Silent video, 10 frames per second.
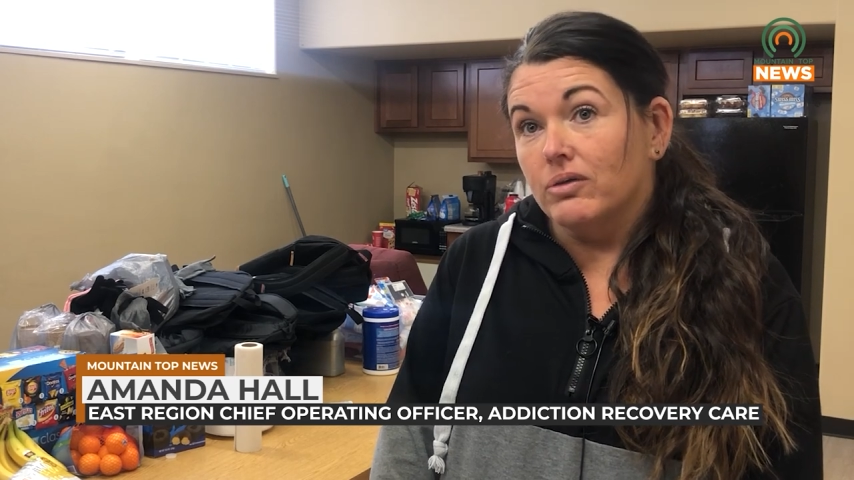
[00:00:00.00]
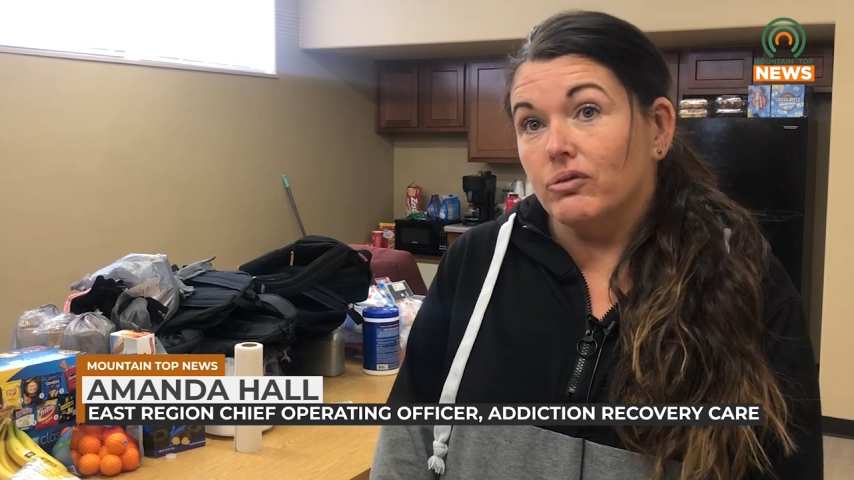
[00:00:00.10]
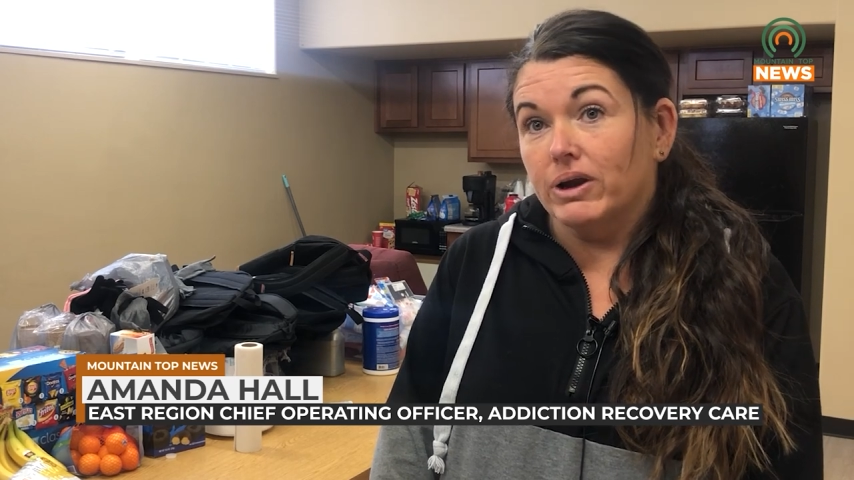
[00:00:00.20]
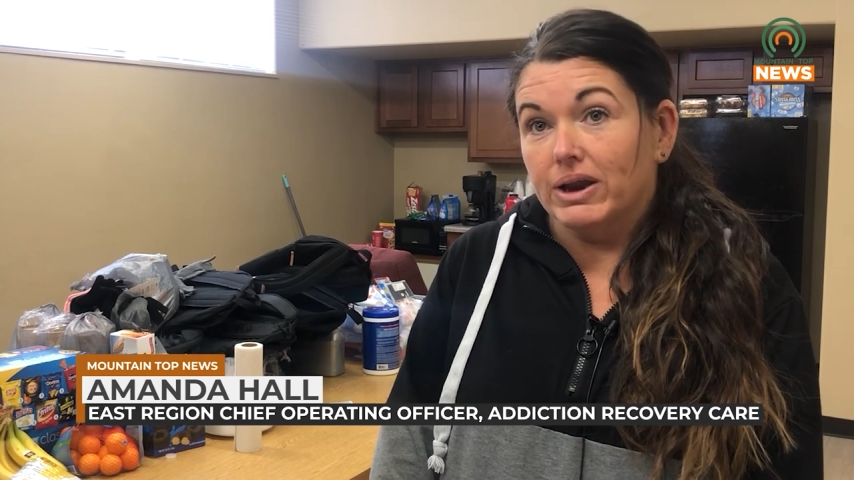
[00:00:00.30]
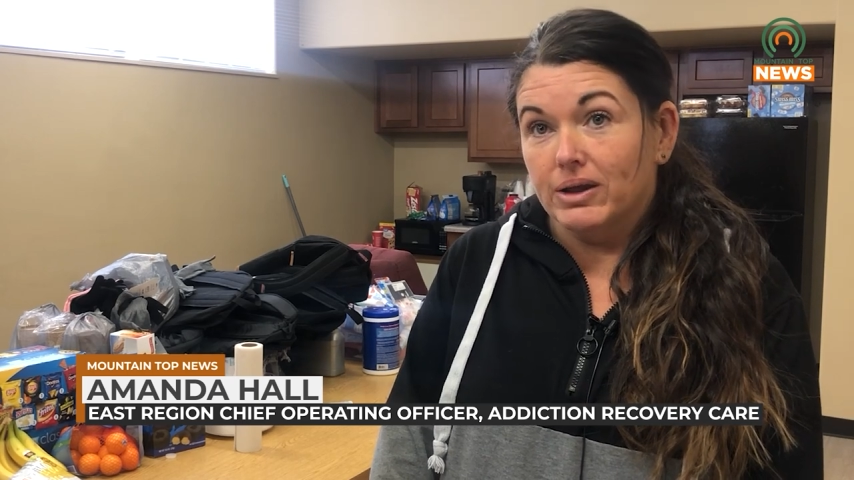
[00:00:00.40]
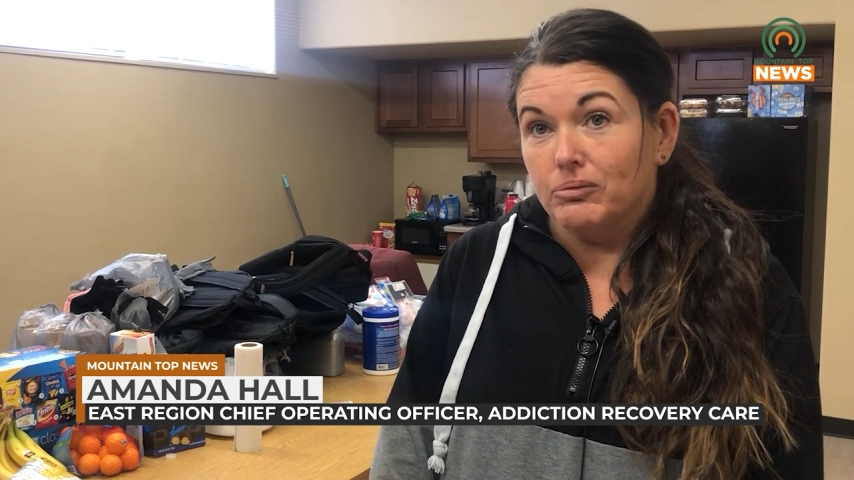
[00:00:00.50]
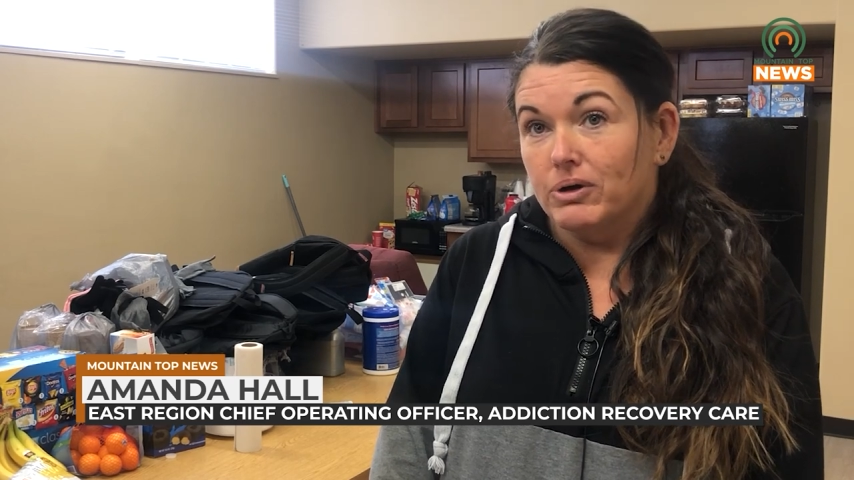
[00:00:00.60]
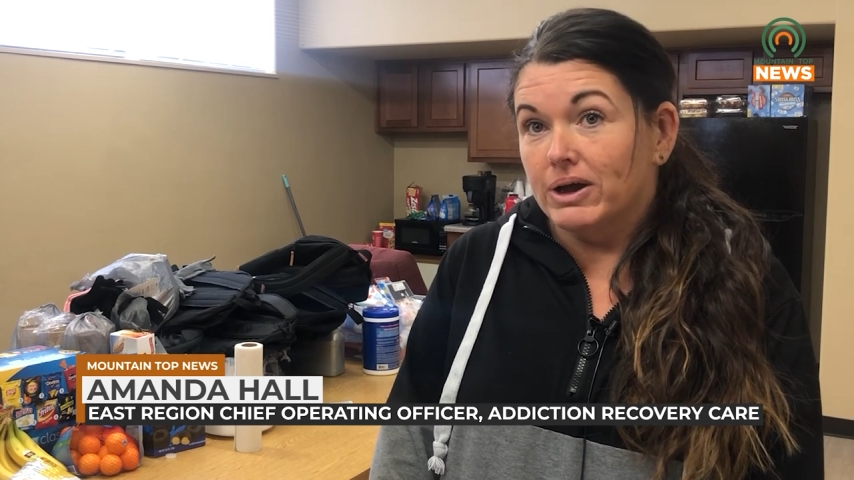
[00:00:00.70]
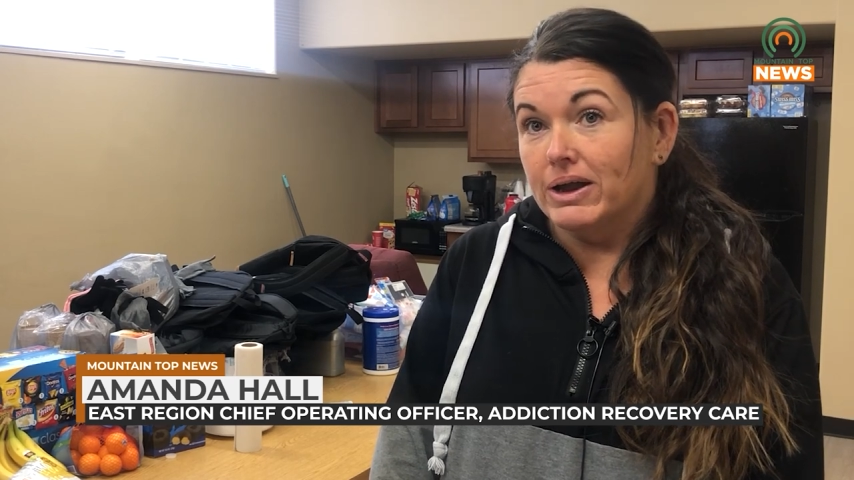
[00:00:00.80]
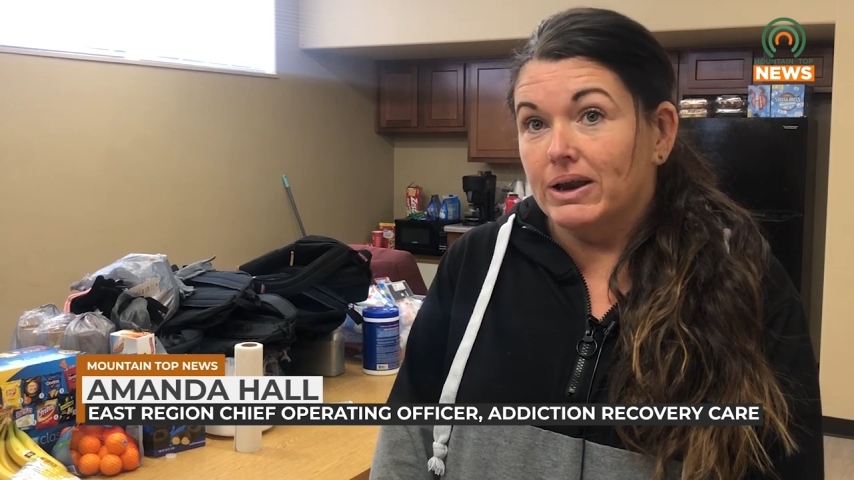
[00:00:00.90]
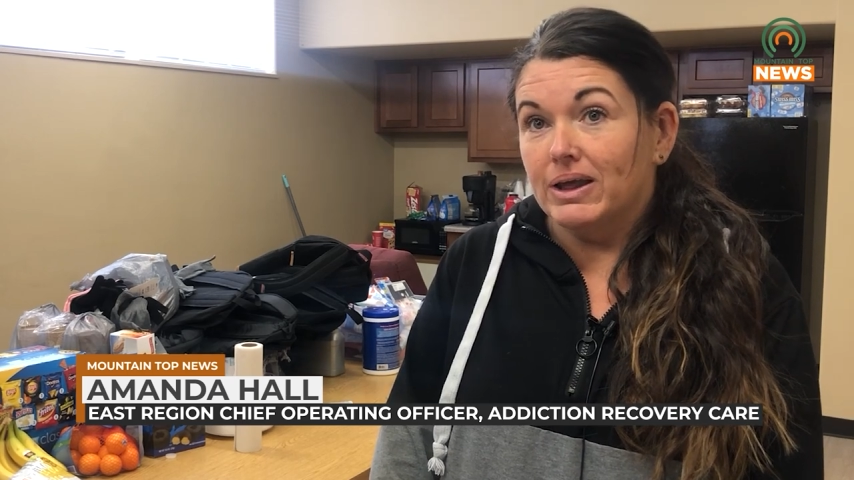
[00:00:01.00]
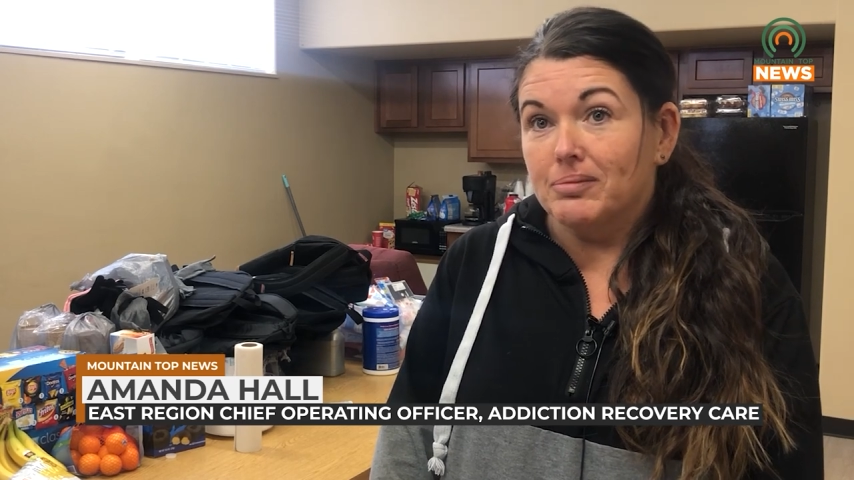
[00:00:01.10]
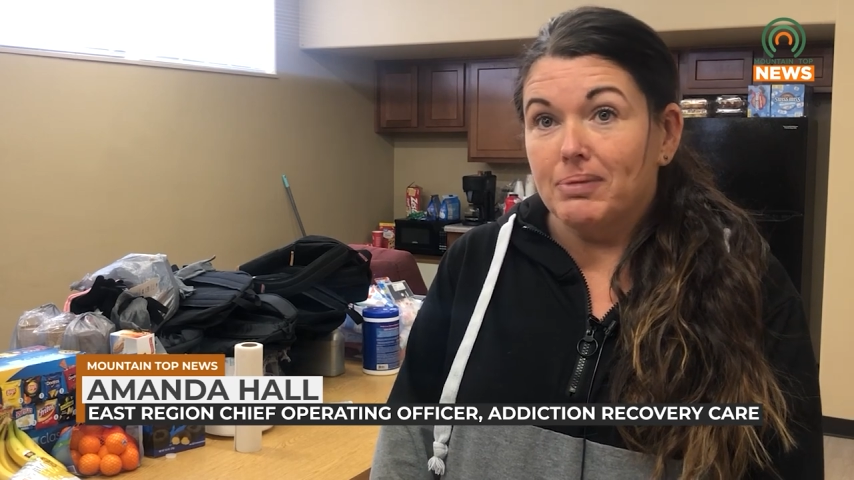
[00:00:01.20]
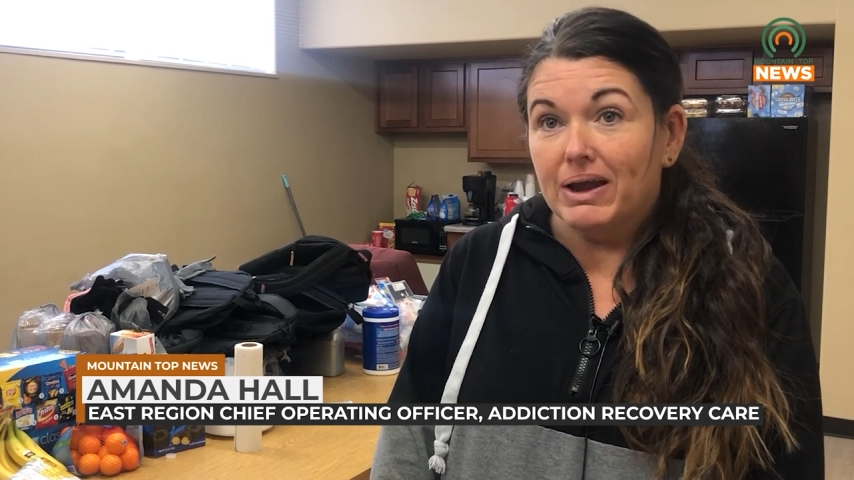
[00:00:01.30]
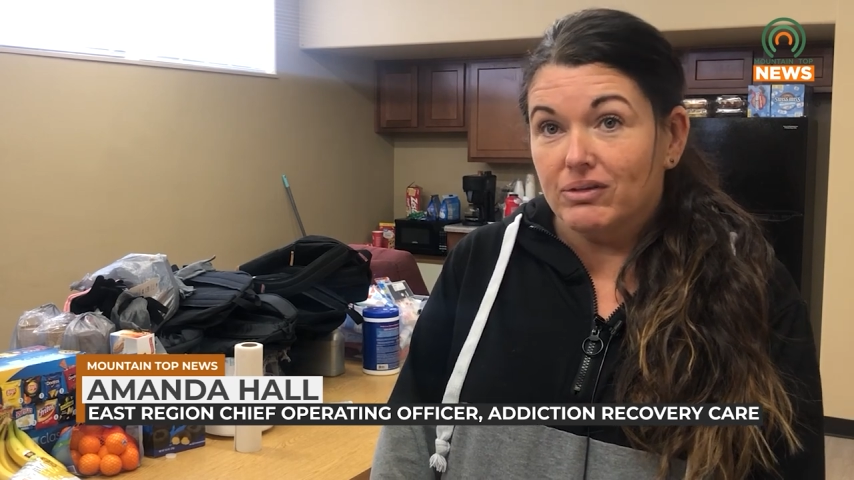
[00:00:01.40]
for anyone
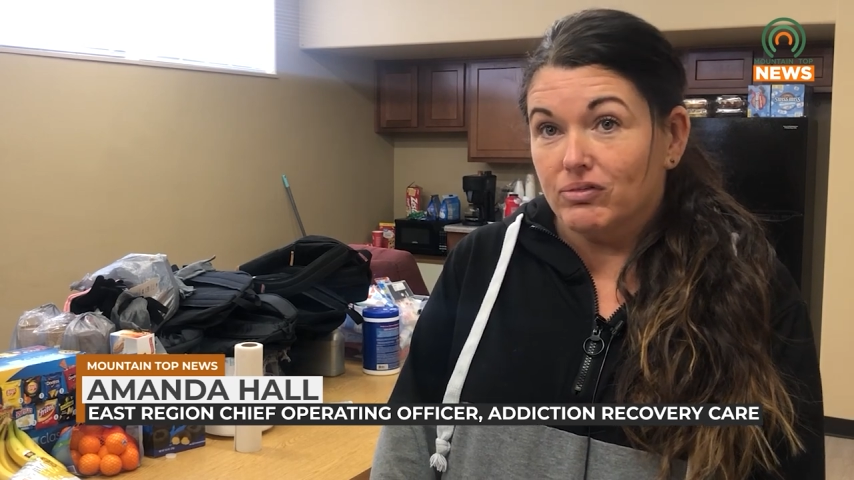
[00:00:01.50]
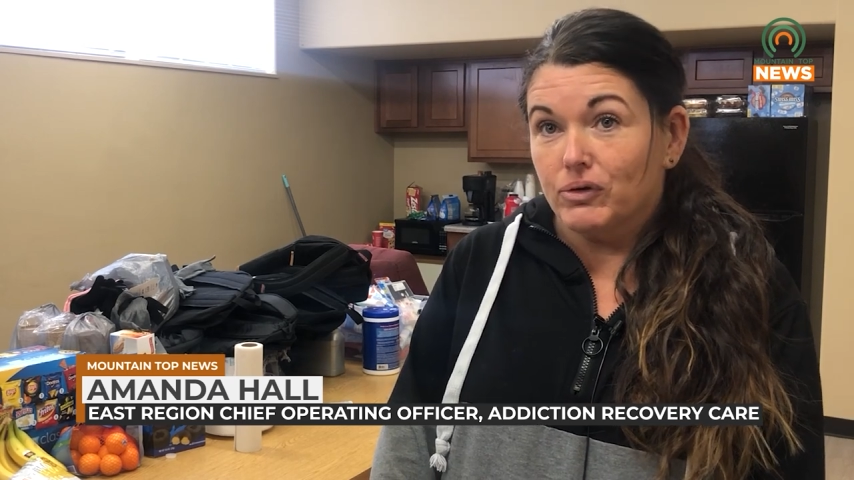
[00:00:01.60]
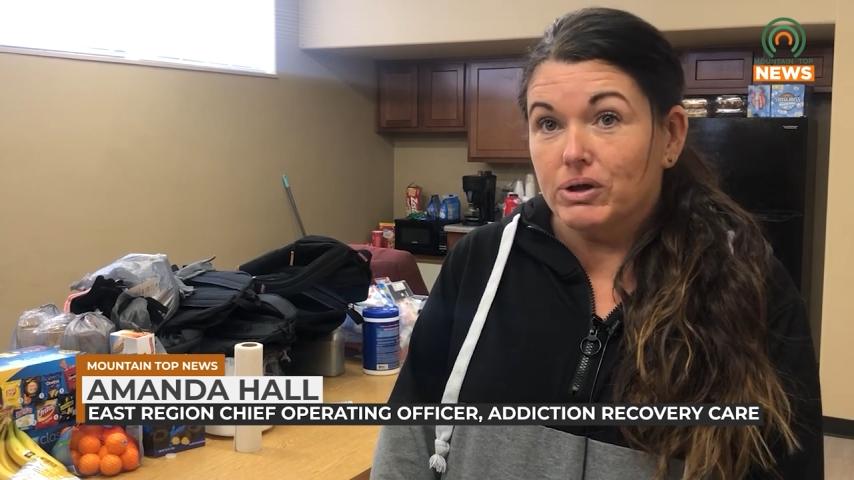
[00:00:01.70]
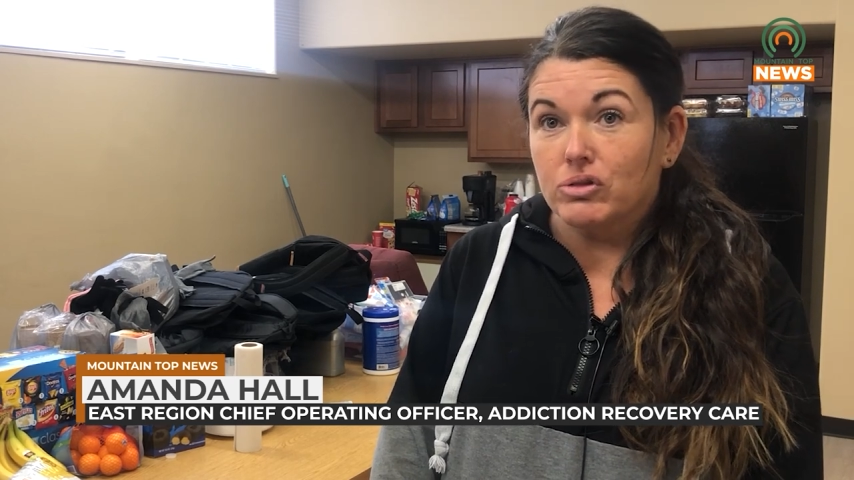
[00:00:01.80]
in Paintsville